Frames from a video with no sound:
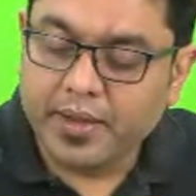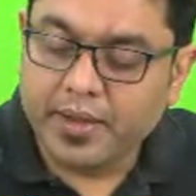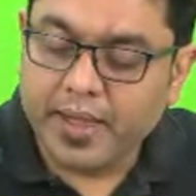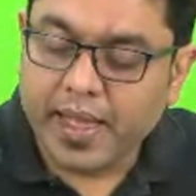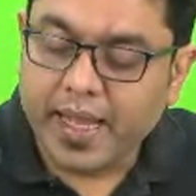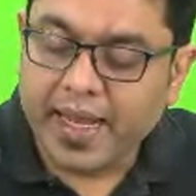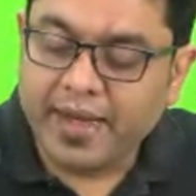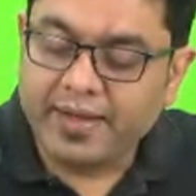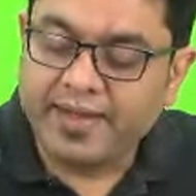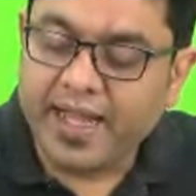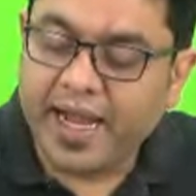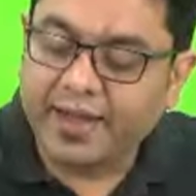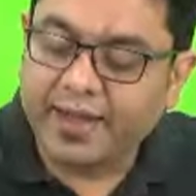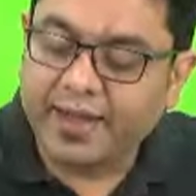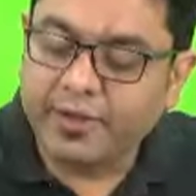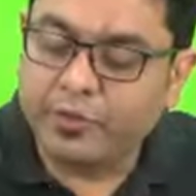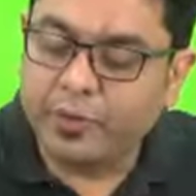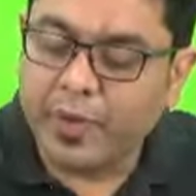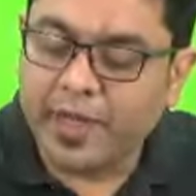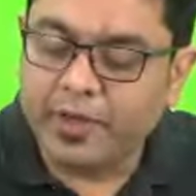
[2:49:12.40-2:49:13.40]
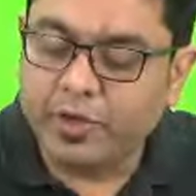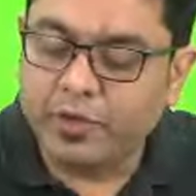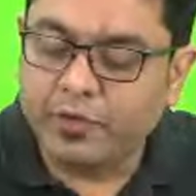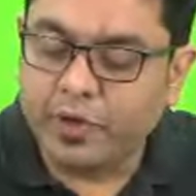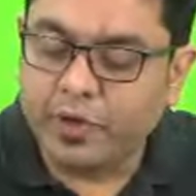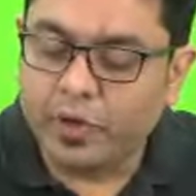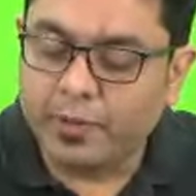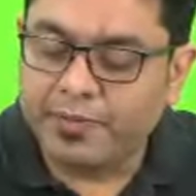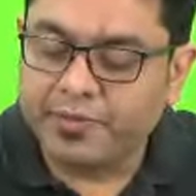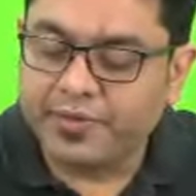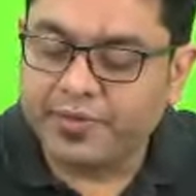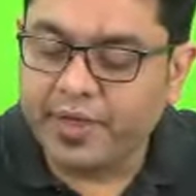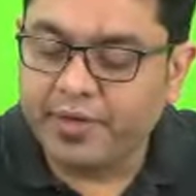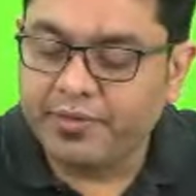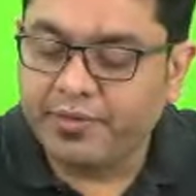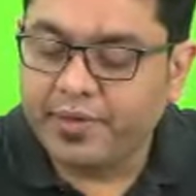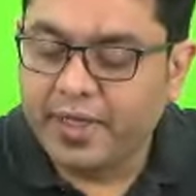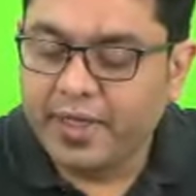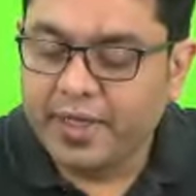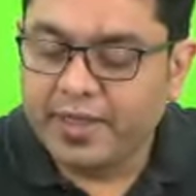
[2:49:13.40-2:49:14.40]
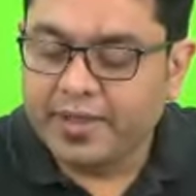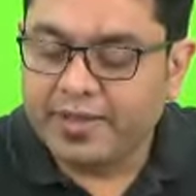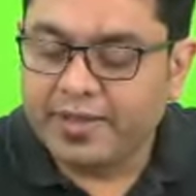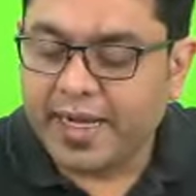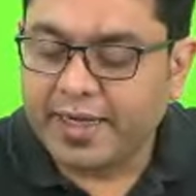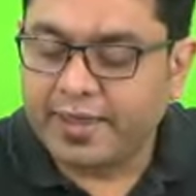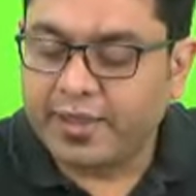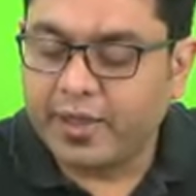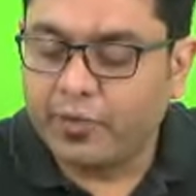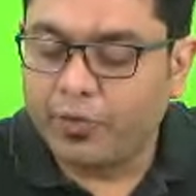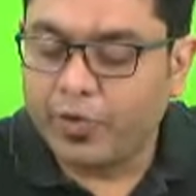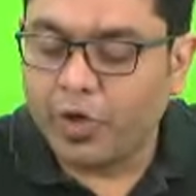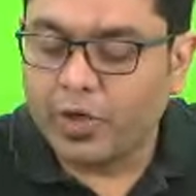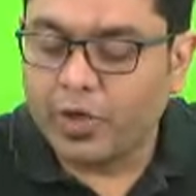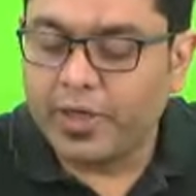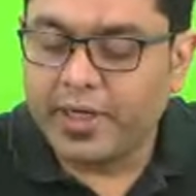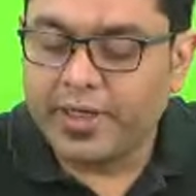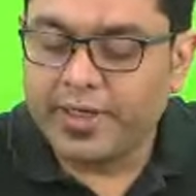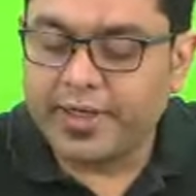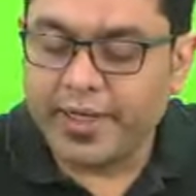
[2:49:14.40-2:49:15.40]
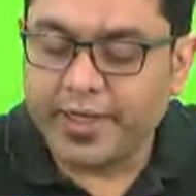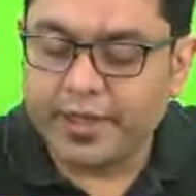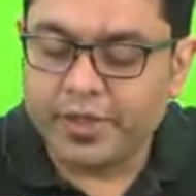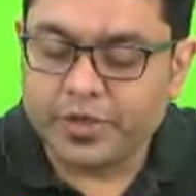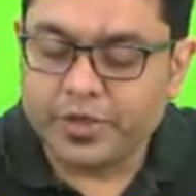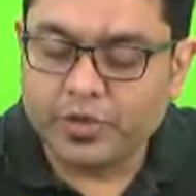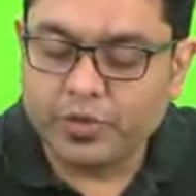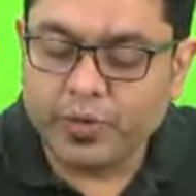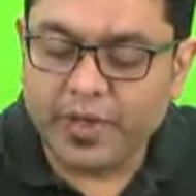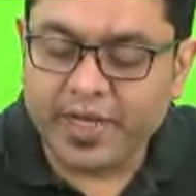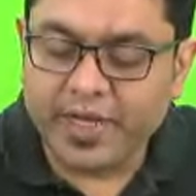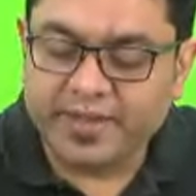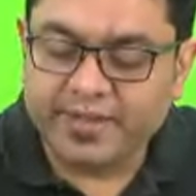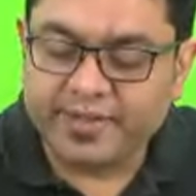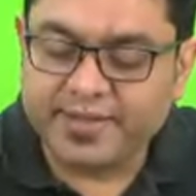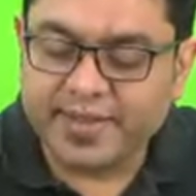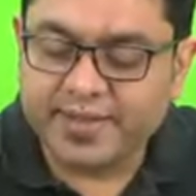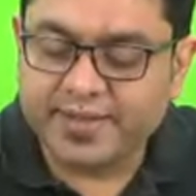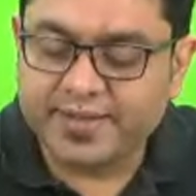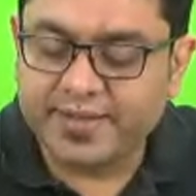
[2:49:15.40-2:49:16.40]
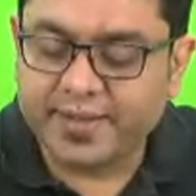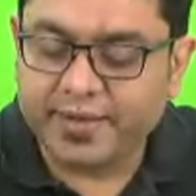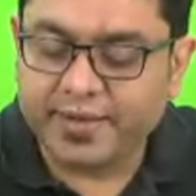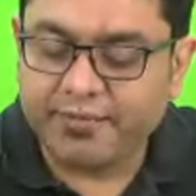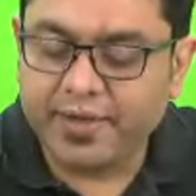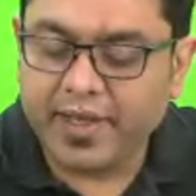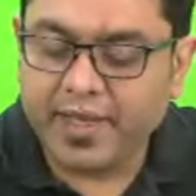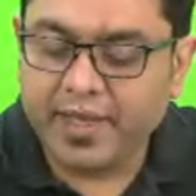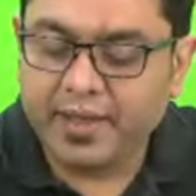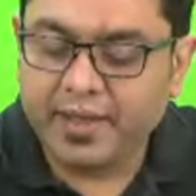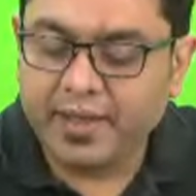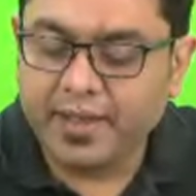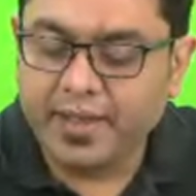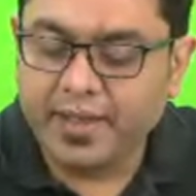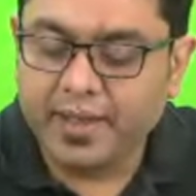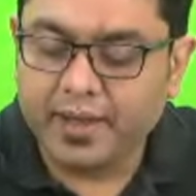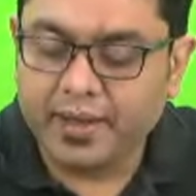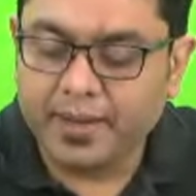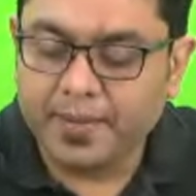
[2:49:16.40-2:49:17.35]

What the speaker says: And that is when you will observe that the water tends to exist somewhere here.